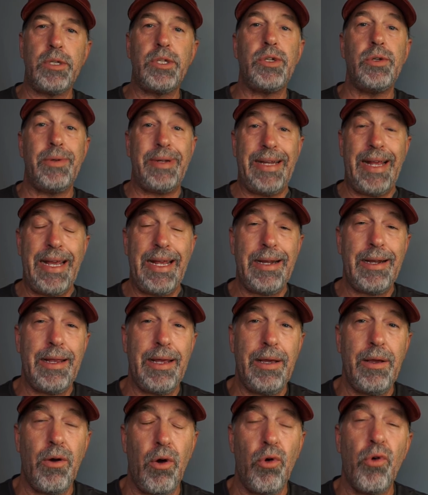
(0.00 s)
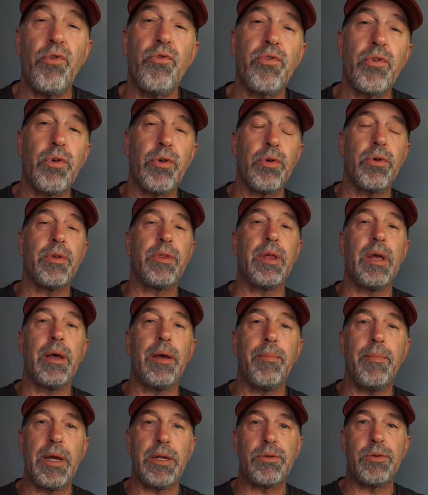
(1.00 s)
to lately over
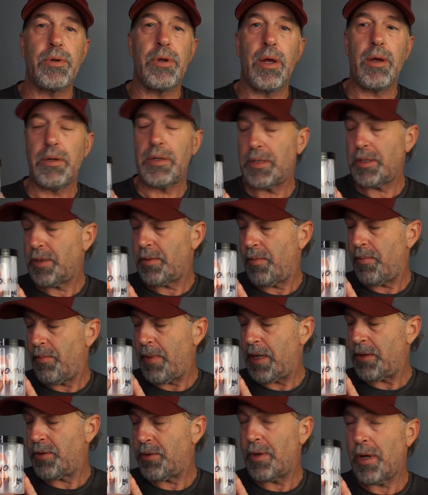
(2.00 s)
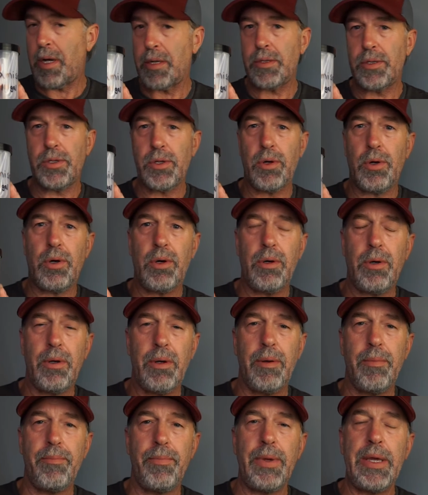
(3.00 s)
the Metronidazole,
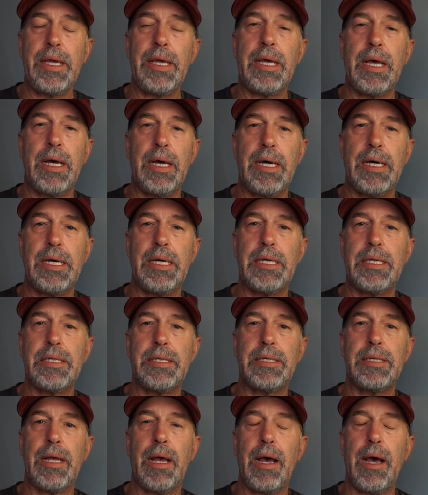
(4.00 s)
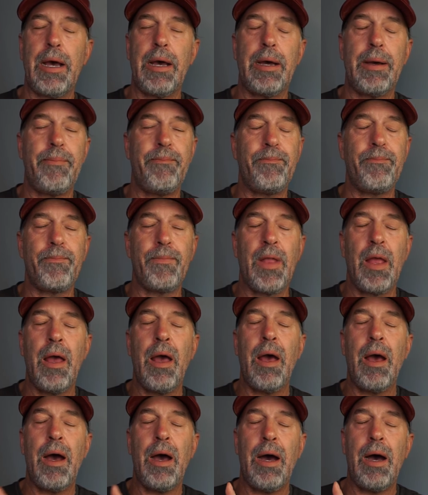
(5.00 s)
because
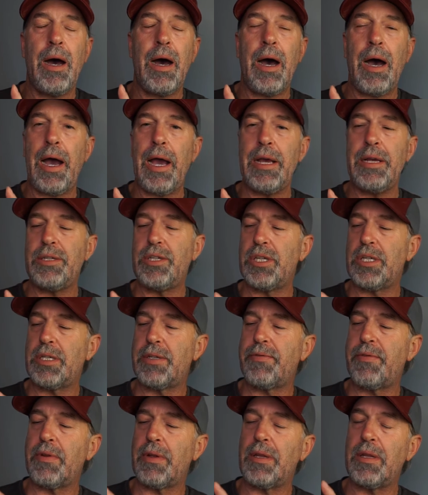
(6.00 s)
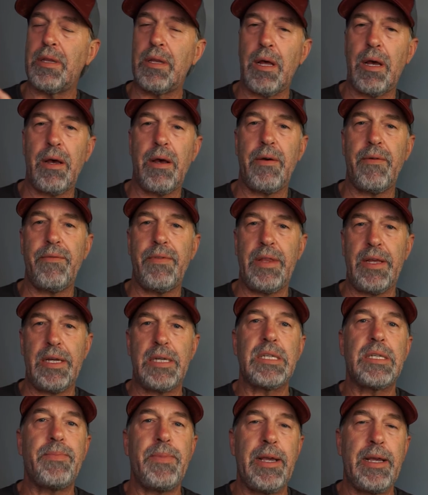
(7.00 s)
I just love
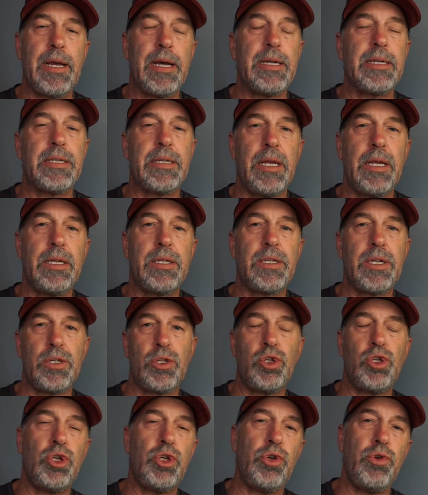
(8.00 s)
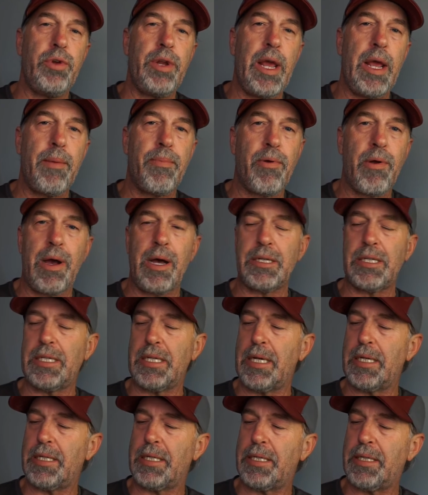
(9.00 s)
this because it's a 2-day
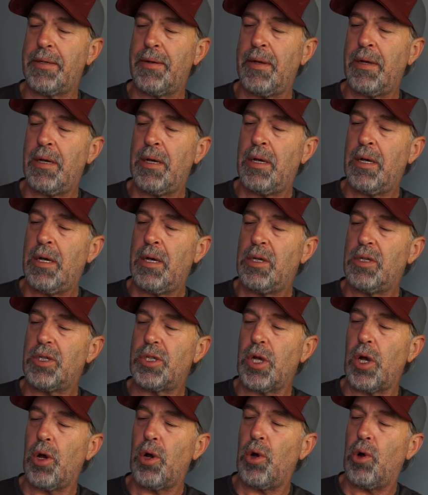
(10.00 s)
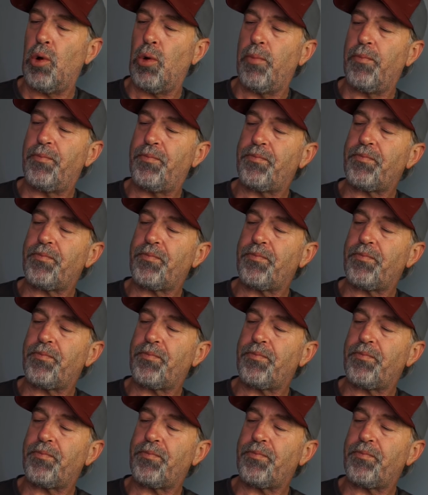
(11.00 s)
process. So,